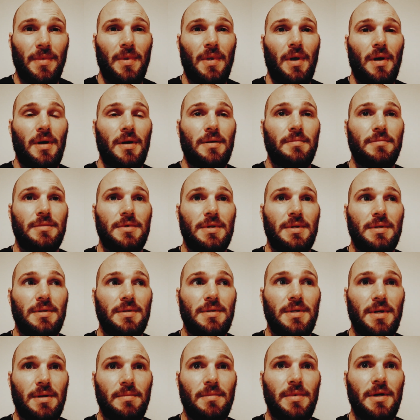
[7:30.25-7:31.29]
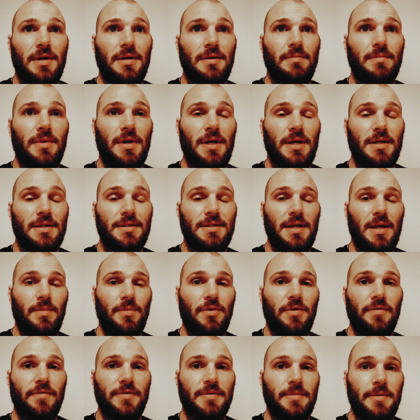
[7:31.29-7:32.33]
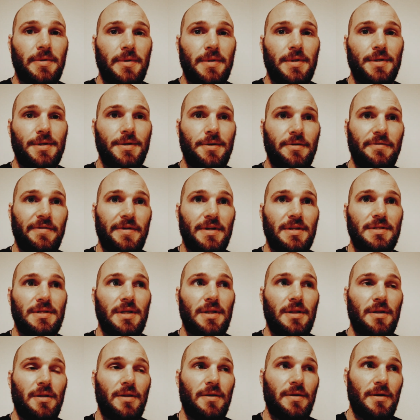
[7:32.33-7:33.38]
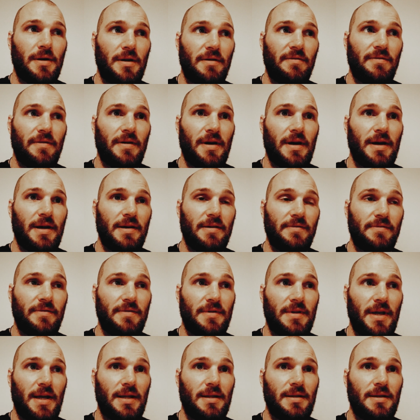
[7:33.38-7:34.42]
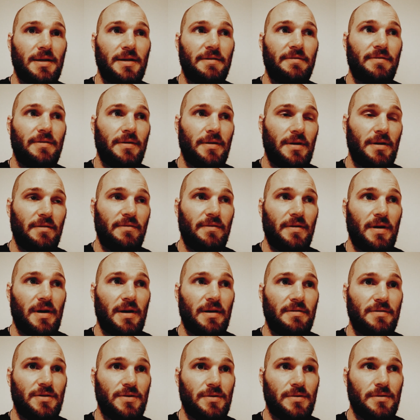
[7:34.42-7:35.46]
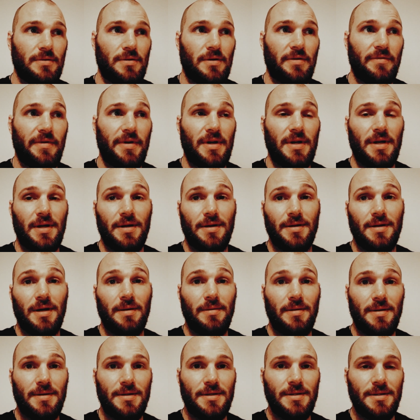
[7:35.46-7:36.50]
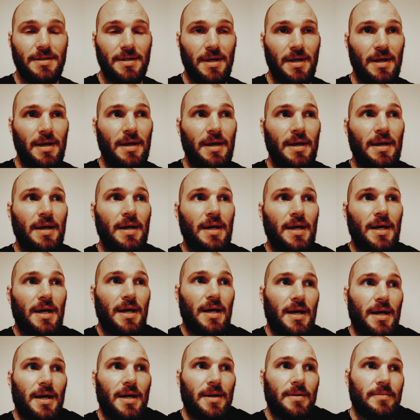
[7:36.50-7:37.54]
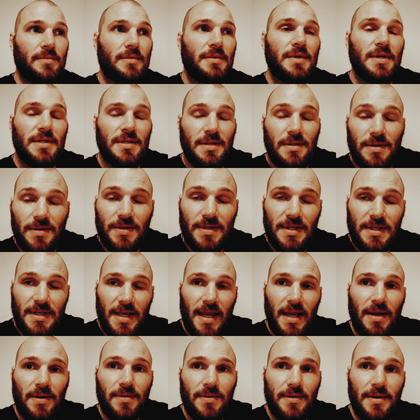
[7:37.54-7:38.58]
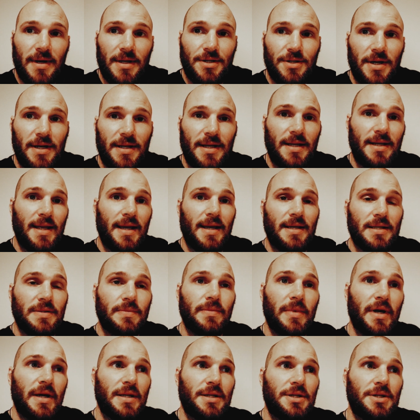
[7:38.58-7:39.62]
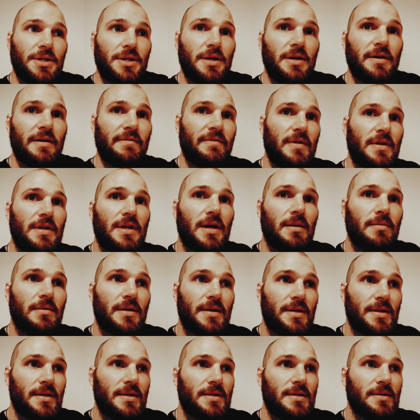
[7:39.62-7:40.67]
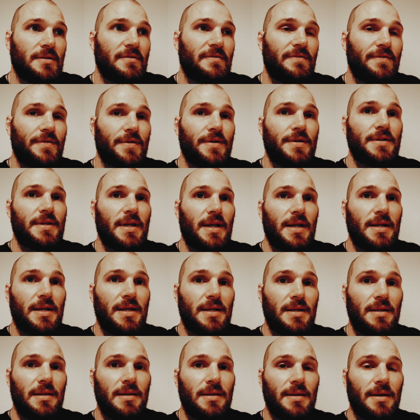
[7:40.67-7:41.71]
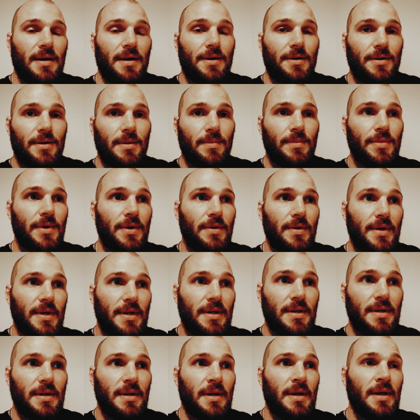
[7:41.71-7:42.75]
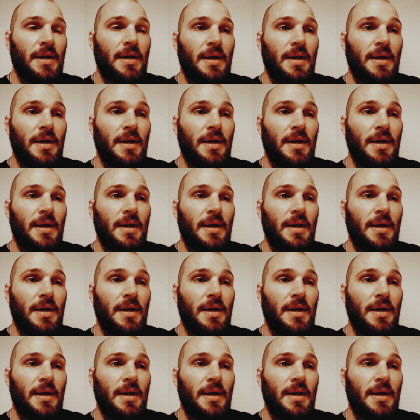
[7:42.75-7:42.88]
um, dumbbell box step overs between the two of us, then the 35 deadlift, 35 shoulder over overhead, 100 double unders. Because um, of Lucy's ankle, I tried to take as much of the double unders. So the first that I did, the 100 unbroken.